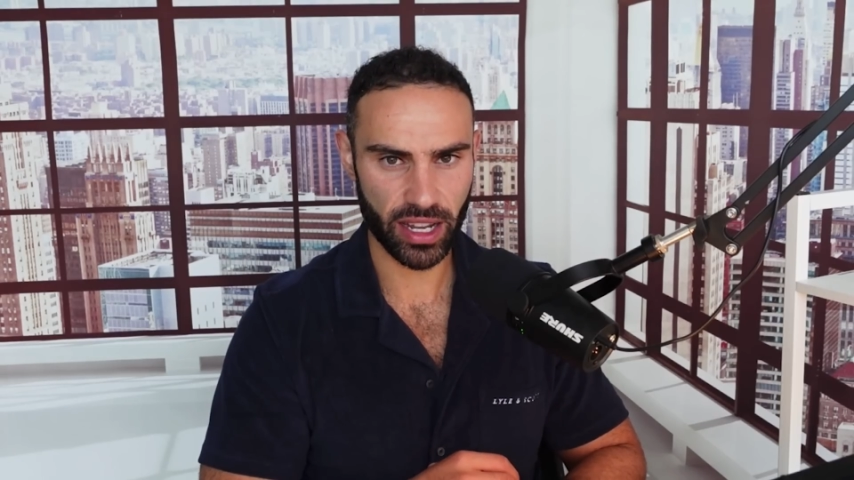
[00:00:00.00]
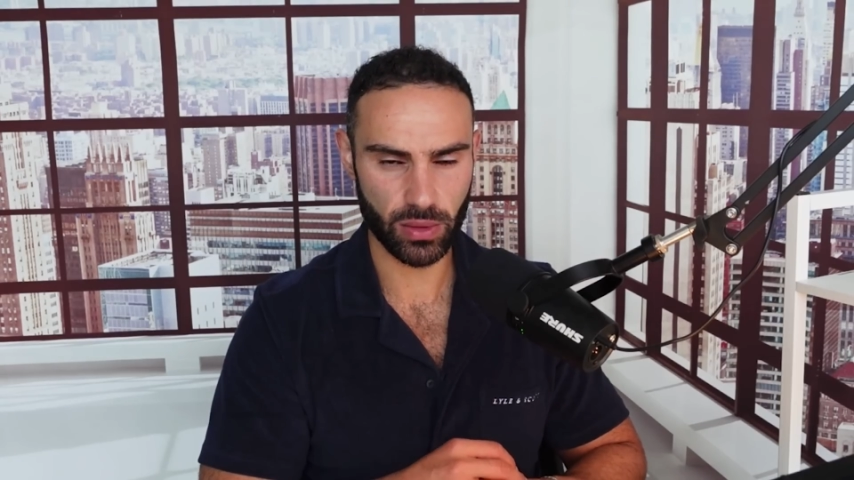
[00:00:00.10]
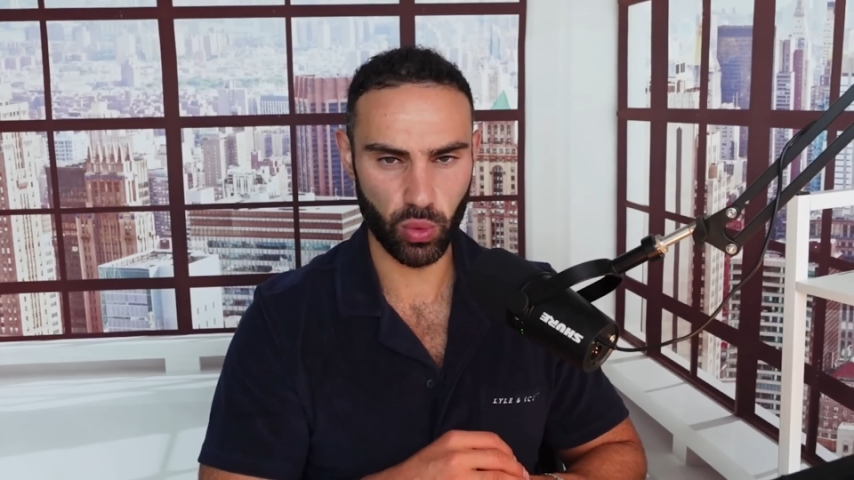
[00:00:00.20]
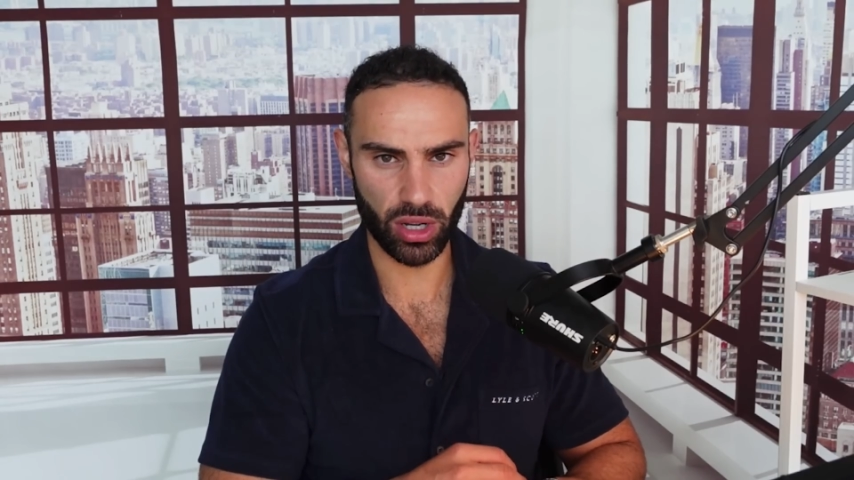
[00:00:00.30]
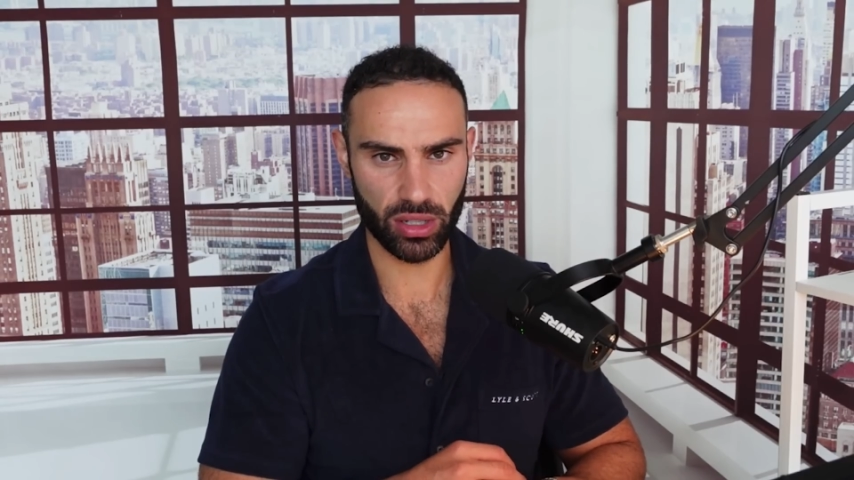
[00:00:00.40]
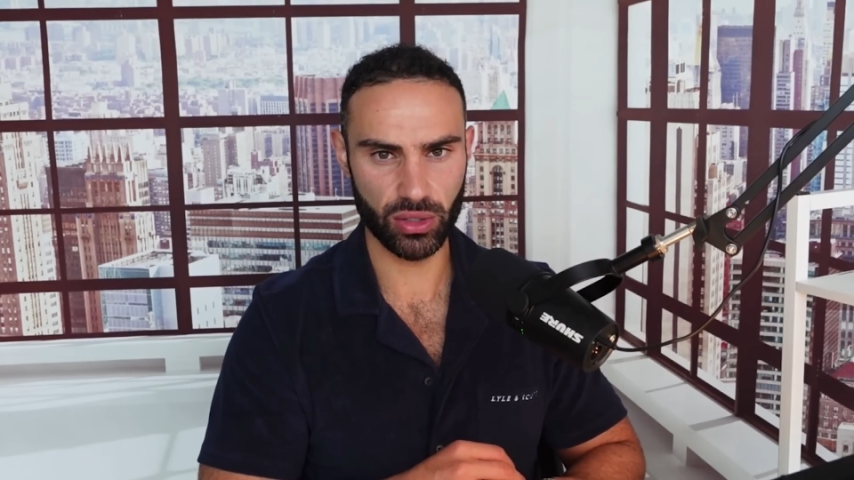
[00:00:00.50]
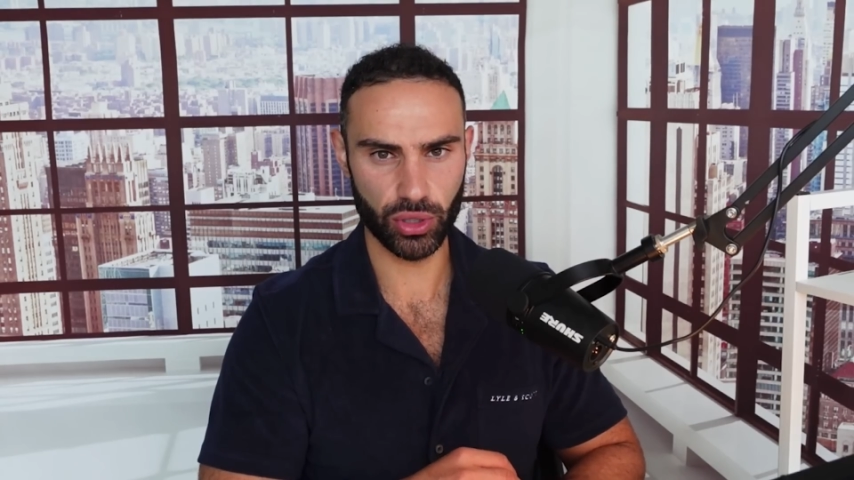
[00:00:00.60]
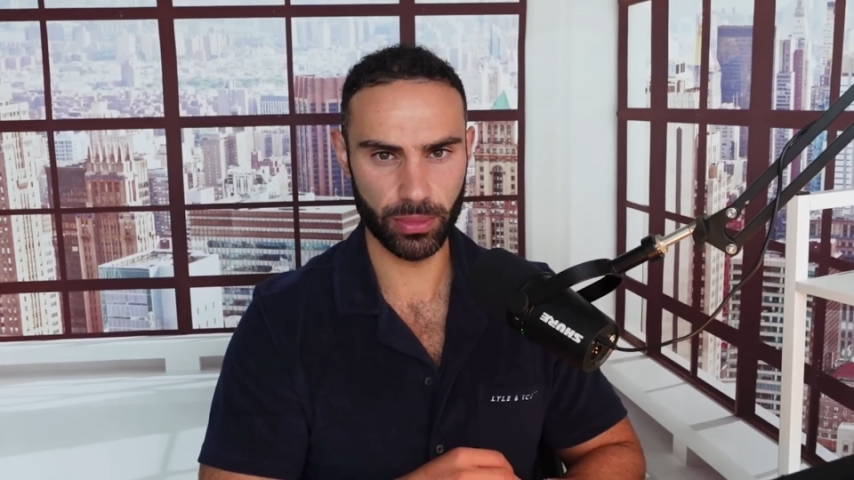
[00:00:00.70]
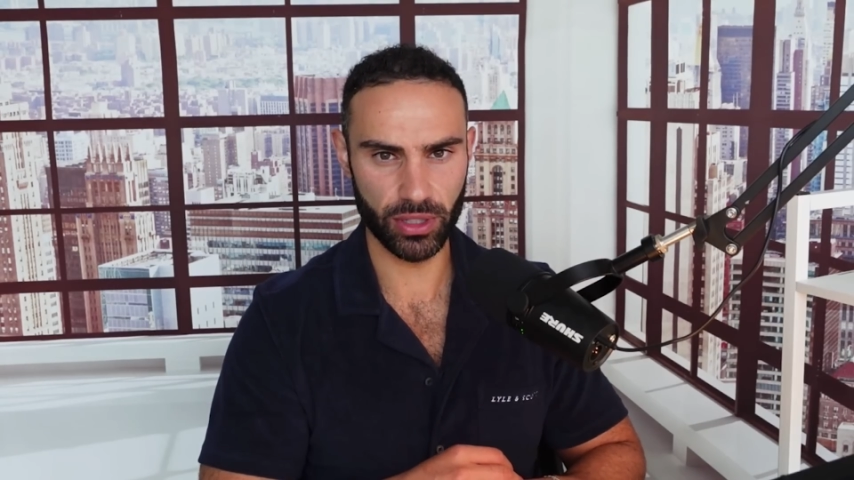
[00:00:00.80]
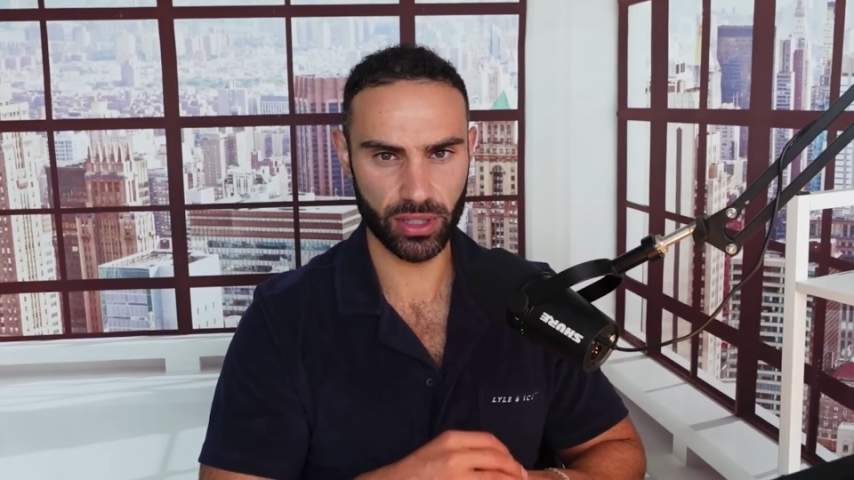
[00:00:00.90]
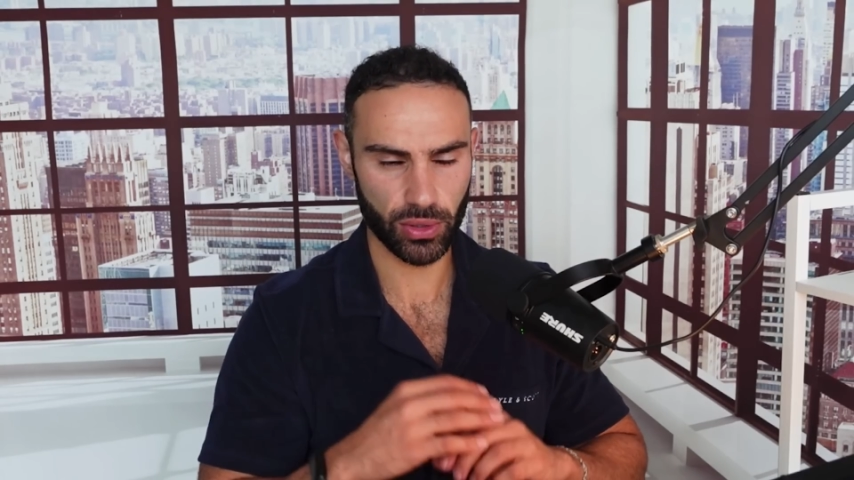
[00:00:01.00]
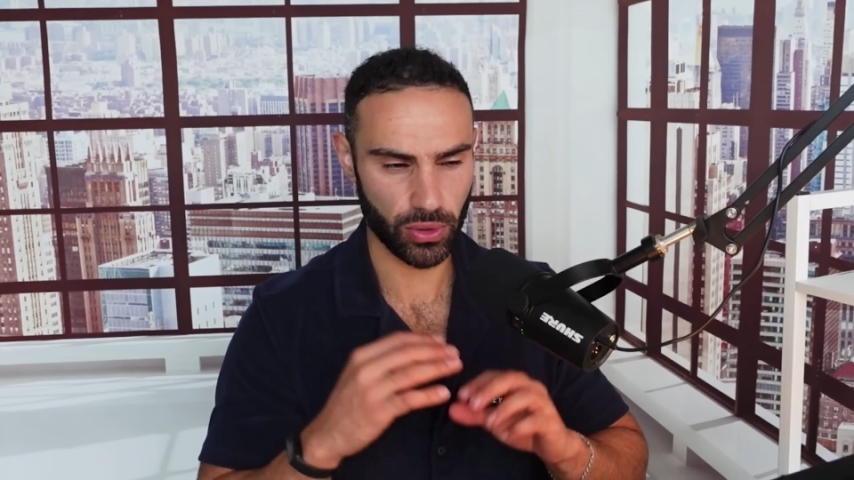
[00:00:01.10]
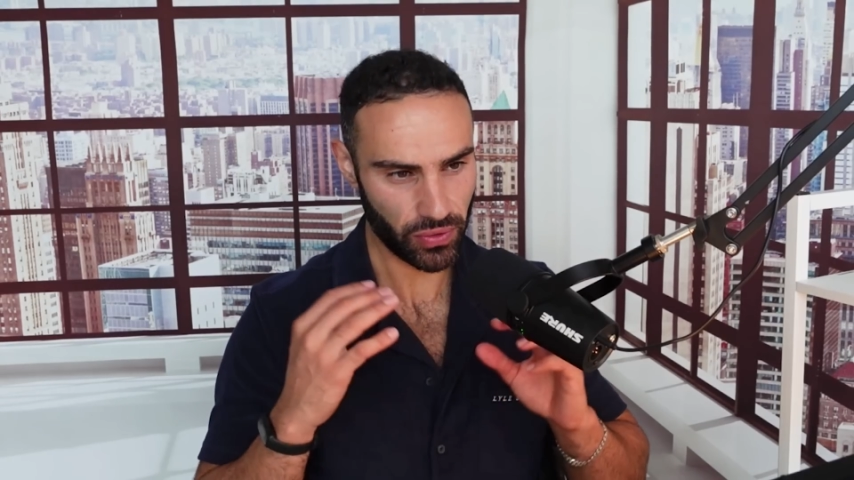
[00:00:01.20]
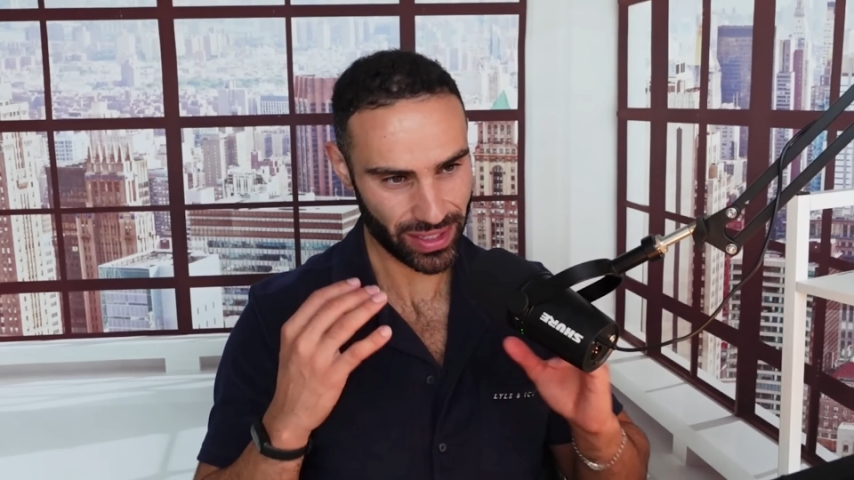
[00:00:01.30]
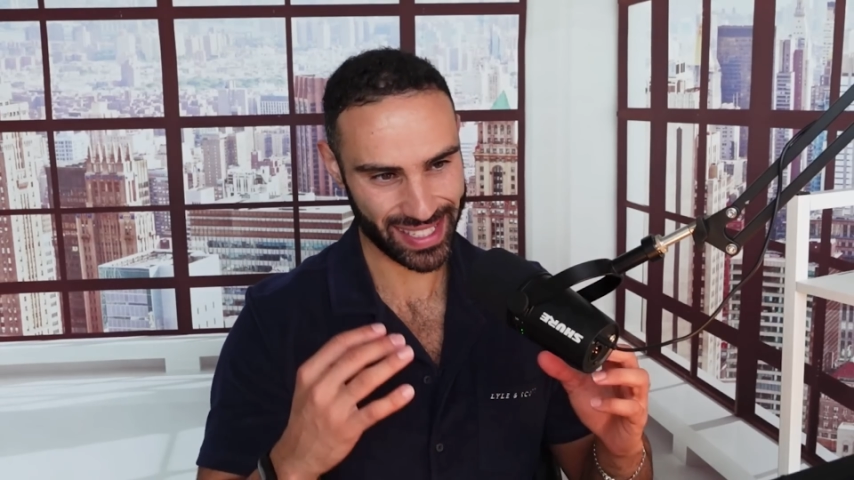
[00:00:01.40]
is what contributes to
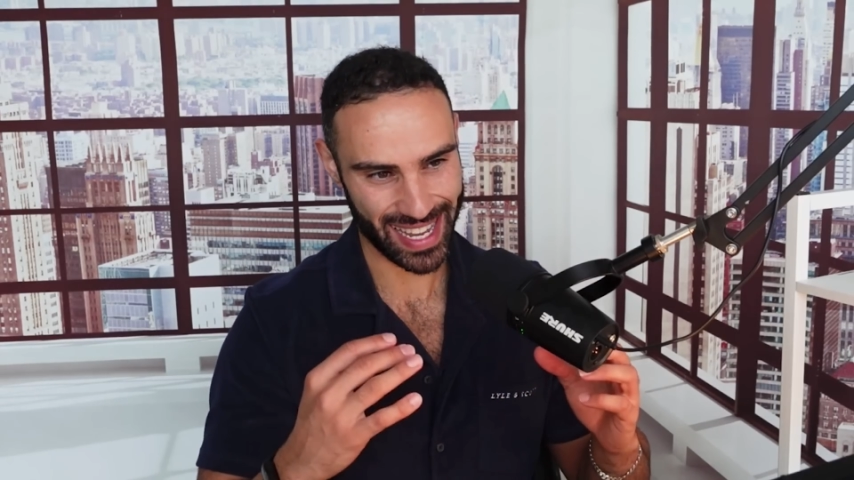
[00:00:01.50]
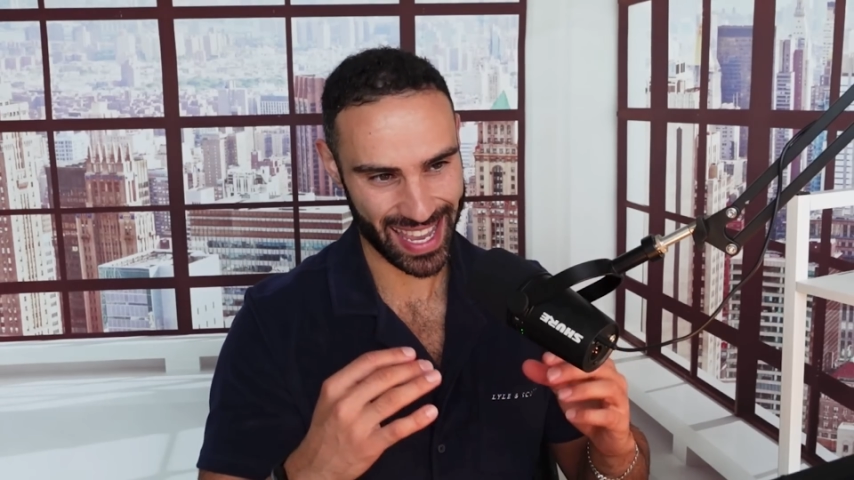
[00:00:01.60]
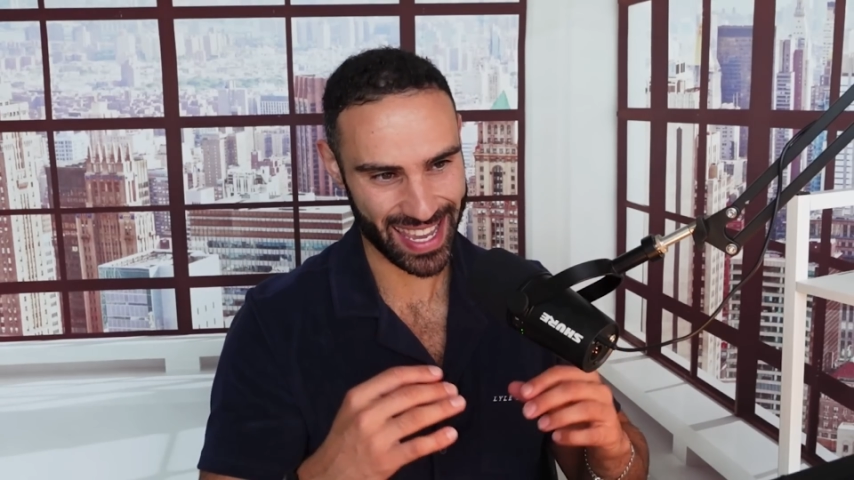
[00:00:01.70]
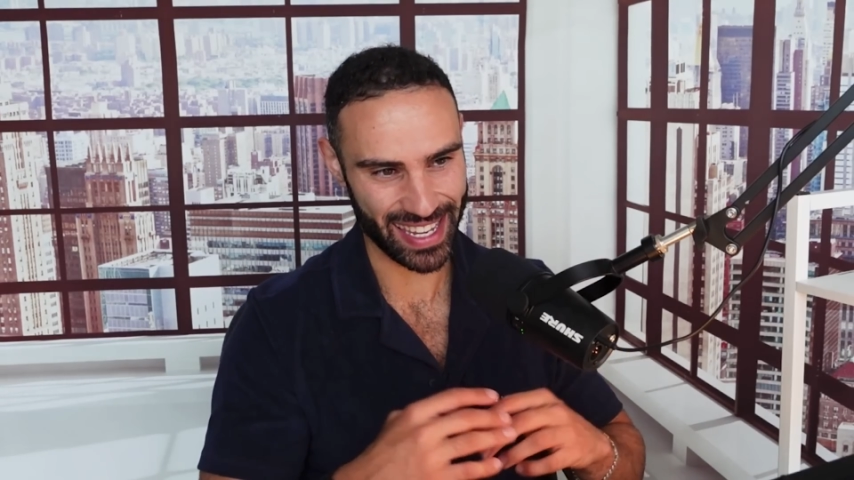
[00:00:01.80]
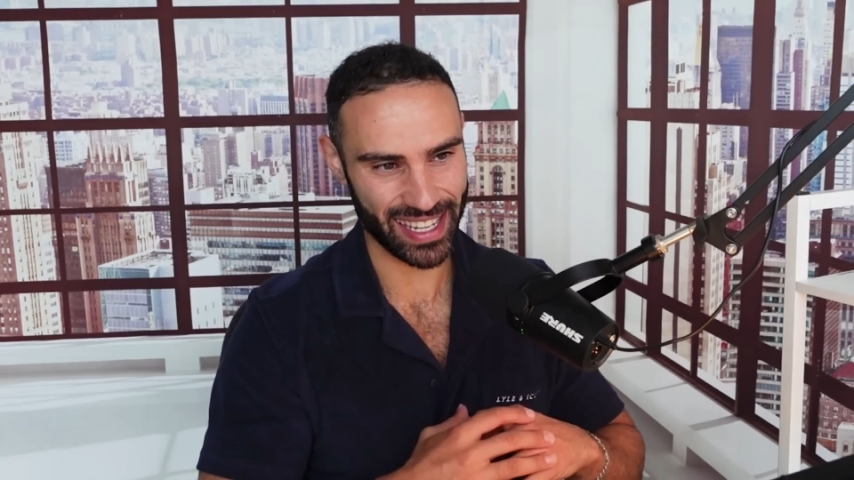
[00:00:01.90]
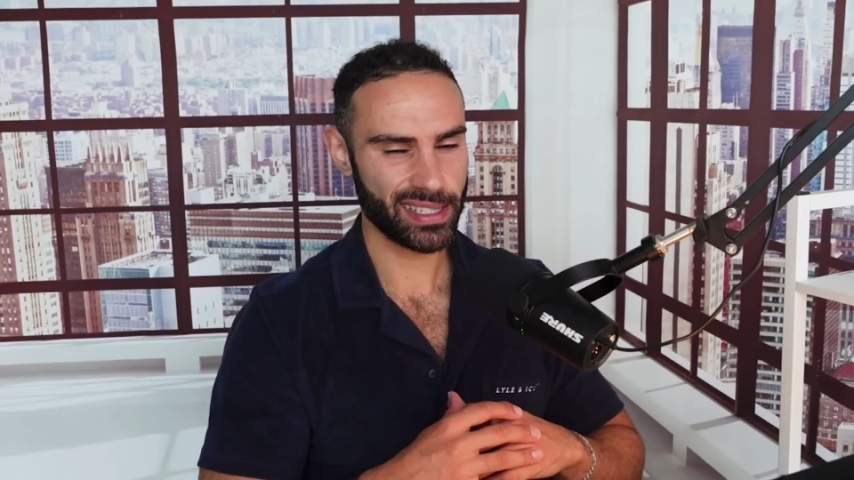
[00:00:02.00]
fatigue.